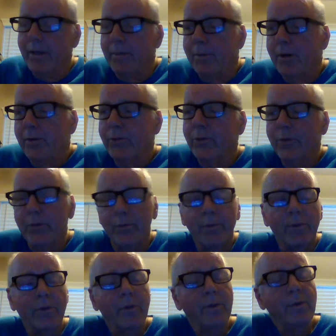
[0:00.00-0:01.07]
I'm also
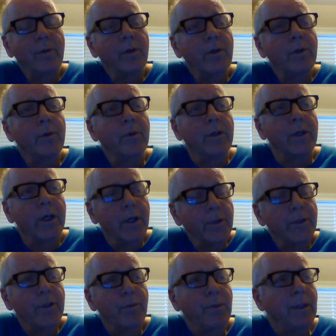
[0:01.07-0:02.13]
to
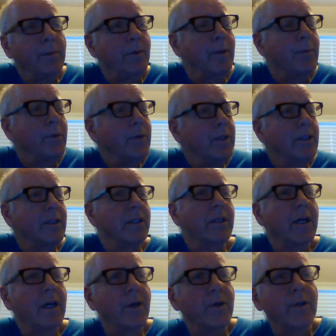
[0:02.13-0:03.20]
encourage people. I'm doing it to
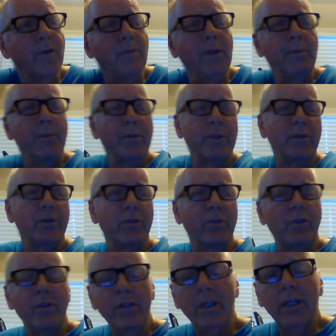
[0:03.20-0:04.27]
encourage people to
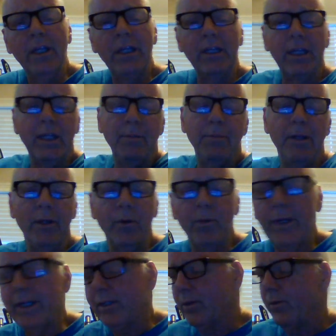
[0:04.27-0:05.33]
just get them in the right